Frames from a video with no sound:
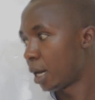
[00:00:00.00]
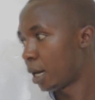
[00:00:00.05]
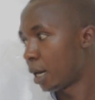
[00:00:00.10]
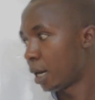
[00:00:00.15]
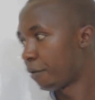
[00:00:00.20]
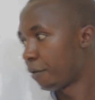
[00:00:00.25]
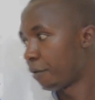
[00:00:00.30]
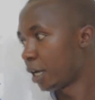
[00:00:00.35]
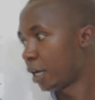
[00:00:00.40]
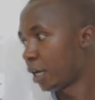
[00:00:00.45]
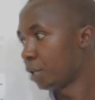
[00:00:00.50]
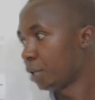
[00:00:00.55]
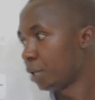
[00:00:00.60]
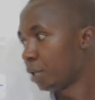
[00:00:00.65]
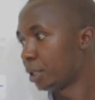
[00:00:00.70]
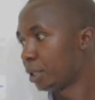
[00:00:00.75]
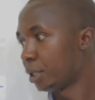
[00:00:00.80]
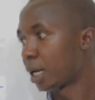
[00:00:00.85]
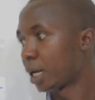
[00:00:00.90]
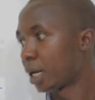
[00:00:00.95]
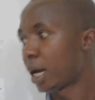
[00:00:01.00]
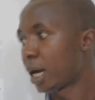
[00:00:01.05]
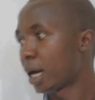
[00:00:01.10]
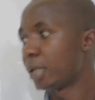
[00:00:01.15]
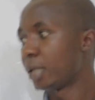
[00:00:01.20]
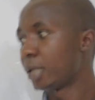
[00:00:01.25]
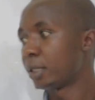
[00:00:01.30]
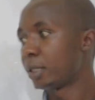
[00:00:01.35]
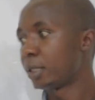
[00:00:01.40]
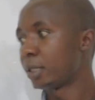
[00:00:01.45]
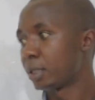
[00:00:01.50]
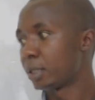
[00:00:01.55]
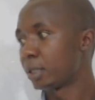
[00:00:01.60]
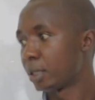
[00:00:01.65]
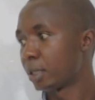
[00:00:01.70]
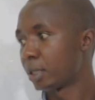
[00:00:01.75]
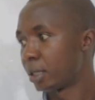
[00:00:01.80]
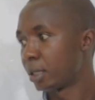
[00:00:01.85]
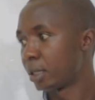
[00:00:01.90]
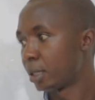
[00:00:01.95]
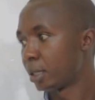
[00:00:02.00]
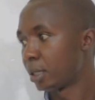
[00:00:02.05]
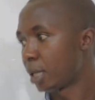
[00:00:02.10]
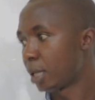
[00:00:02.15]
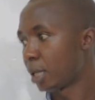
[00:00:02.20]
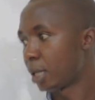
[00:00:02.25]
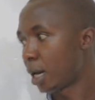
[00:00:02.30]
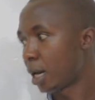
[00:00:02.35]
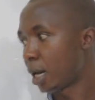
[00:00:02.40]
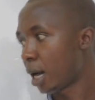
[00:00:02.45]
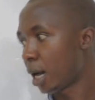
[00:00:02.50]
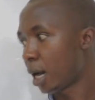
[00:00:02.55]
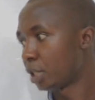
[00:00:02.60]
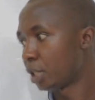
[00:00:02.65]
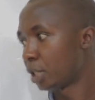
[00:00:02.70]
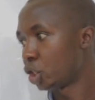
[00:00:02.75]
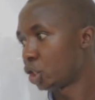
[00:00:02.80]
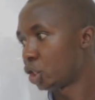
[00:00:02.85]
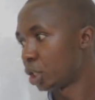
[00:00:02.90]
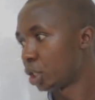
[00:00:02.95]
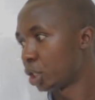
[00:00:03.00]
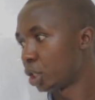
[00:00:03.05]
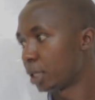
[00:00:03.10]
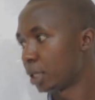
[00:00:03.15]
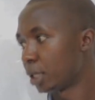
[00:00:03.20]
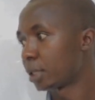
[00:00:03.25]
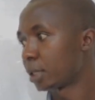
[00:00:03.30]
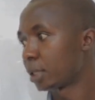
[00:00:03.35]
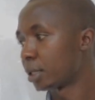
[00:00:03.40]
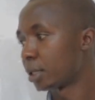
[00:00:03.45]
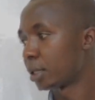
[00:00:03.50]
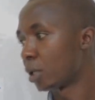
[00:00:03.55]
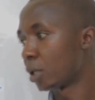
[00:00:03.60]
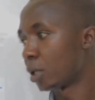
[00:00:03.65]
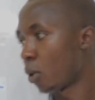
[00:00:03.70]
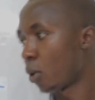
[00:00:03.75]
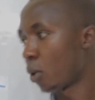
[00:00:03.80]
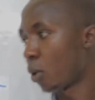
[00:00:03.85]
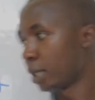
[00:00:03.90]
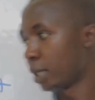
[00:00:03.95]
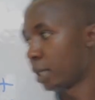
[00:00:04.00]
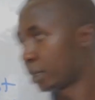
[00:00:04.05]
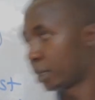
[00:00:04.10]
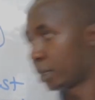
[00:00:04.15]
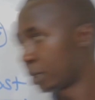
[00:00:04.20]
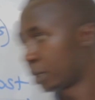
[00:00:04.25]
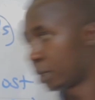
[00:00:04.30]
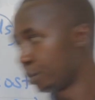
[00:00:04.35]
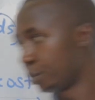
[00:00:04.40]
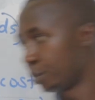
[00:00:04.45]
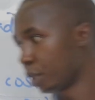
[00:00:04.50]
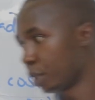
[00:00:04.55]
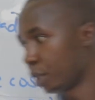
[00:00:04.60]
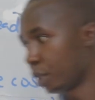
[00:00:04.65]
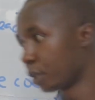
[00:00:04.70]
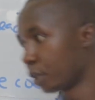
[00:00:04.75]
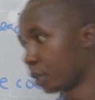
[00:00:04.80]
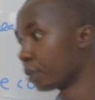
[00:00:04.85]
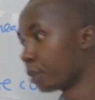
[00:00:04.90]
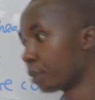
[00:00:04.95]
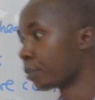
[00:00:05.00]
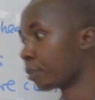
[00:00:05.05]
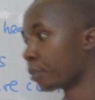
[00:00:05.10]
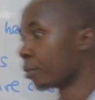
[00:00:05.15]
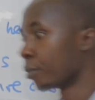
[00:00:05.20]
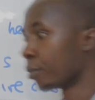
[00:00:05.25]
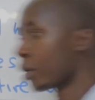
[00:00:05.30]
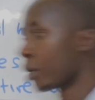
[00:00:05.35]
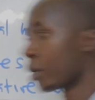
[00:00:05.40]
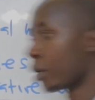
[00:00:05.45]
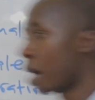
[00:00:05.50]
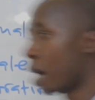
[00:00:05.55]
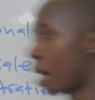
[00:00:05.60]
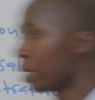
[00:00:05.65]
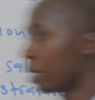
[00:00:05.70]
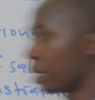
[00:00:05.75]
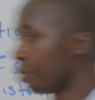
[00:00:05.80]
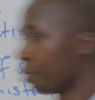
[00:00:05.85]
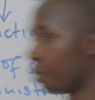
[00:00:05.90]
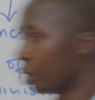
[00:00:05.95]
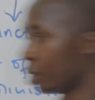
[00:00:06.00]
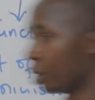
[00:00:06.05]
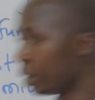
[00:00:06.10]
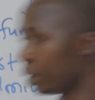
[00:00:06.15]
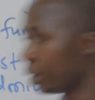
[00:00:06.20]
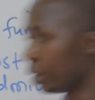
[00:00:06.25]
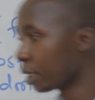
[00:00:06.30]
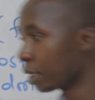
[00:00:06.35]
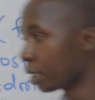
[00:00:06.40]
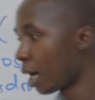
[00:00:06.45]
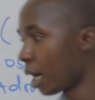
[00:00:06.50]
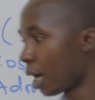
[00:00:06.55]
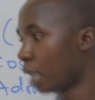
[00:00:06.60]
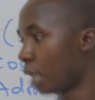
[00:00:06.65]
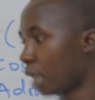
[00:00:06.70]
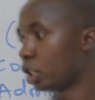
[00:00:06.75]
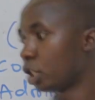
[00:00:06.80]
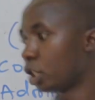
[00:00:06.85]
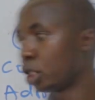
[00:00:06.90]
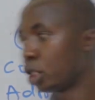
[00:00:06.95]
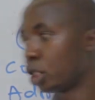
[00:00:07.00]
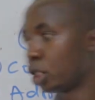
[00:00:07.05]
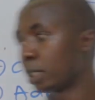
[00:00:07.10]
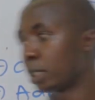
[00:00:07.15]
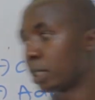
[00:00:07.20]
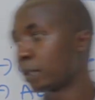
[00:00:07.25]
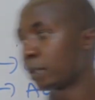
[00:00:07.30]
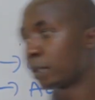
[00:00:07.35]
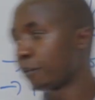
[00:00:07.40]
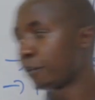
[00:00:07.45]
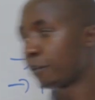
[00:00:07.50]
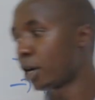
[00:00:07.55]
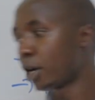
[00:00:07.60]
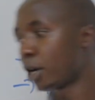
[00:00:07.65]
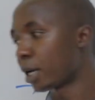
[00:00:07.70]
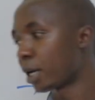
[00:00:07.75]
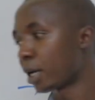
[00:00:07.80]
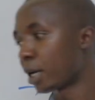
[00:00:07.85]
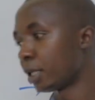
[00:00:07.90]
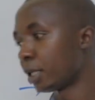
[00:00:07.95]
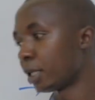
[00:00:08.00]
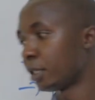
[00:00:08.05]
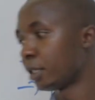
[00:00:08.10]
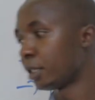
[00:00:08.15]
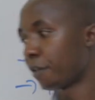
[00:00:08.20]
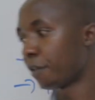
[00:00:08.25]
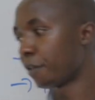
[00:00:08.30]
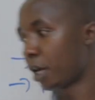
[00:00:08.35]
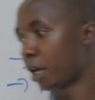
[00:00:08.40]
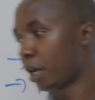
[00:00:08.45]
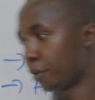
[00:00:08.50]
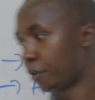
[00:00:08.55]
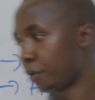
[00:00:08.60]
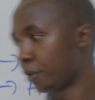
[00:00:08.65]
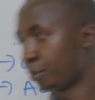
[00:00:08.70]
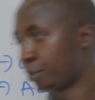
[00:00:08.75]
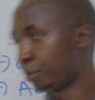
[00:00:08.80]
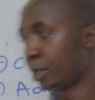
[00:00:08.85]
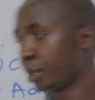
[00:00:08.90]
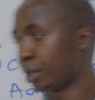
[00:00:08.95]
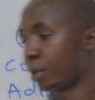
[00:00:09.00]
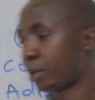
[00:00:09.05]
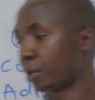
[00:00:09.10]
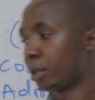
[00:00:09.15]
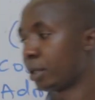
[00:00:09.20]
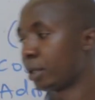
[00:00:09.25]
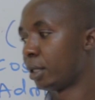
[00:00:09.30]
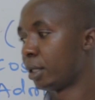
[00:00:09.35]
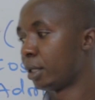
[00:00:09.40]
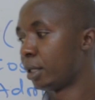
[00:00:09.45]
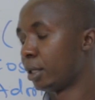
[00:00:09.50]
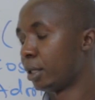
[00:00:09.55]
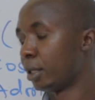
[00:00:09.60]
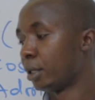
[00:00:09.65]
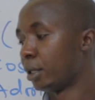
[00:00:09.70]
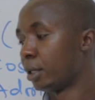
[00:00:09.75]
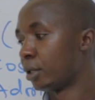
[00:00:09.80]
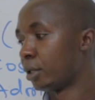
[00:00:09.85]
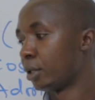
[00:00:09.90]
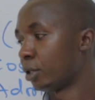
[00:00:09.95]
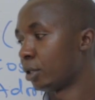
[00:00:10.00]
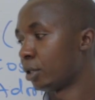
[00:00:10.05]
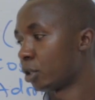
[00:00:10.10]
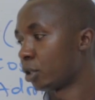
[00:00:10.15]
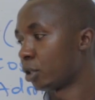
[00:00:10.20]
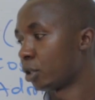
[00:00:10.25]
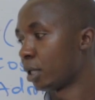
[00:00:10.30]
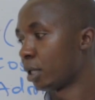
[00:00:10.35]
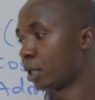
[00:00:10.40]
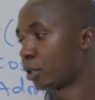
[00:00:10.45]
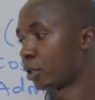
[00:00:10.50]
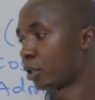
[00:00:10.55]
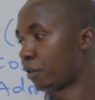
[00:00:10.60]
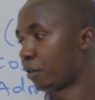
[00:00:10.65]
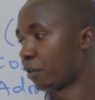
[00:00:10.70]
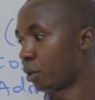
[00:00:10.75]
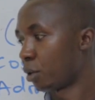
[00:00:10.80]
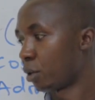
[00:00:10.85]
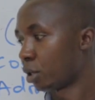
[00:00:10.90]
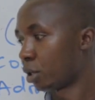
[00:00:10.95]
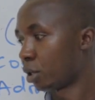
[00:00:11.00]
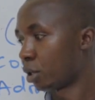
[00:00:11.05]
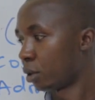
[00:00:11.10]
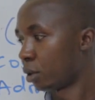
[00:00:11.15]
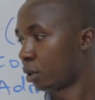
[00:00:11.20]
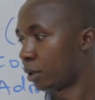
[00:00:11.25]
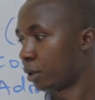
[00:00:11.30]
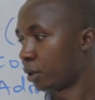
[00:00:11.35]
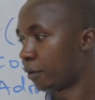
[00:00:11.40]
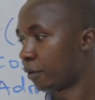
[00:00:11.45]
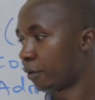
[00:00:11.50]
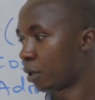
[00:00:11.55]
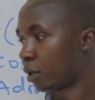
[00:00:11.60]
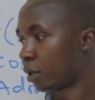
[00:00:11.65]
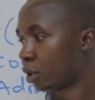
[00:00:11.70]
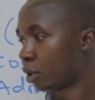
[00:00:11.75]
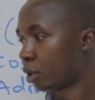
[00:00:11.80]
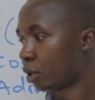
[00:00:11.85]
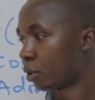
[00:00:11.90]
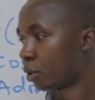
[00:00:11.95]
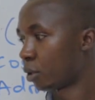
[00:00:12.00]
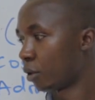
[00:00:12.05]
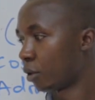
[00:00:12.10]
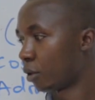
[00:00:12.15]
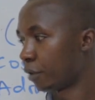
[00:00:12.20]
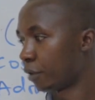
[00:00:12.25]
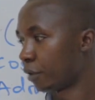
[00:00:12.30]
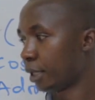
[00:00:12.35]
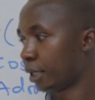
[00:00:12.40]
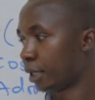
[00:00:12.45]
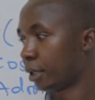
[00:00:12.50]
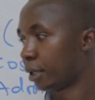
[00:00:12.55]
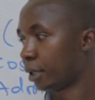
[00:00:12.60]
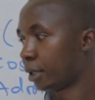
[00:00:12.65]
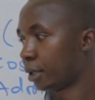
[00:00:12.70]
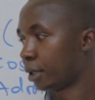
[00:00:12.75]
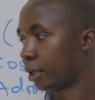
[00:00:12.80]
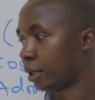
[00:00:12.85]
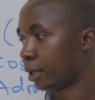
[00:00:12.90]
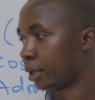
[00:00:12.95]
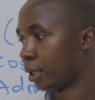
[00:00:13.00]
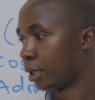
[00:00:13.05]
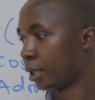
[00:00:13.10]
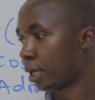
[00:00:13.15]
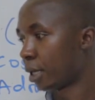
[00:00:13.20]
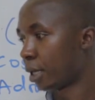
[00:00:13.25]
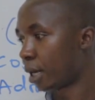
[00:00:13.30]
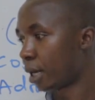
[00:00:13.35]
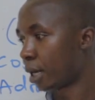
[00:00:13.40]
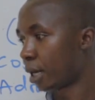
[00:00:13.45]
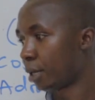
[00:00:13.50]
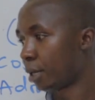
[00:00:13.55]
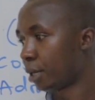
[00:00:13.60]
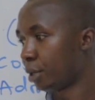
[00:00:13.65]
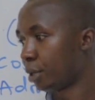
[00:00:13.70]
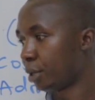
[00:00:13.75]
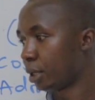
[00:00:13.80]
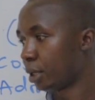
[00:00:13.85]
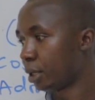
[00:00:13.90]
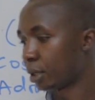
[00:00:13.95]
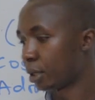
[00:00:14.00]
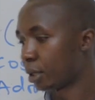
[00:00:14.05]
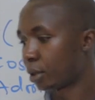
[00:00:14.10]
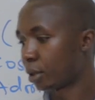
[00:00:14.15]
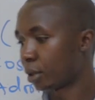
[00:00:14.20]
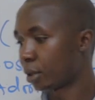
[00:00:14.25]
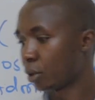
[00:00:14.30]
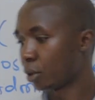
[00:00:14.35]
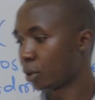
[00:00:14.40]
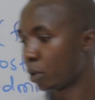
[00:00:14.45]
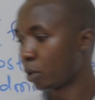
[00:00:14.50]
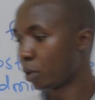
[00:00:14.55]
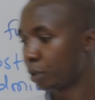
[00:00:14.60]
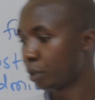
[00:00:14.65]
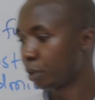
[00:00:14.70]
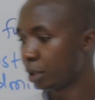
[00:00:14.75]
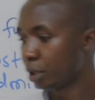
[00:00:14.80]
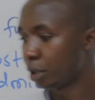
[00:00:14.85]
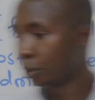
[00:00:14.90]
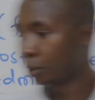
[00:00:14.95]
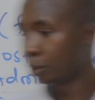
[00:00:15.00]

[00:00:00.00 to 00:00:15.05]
valued the rand at shillings 160 million and the building at shillings 485 million. So in short, there was a valuation of rand and buildings. So what we need to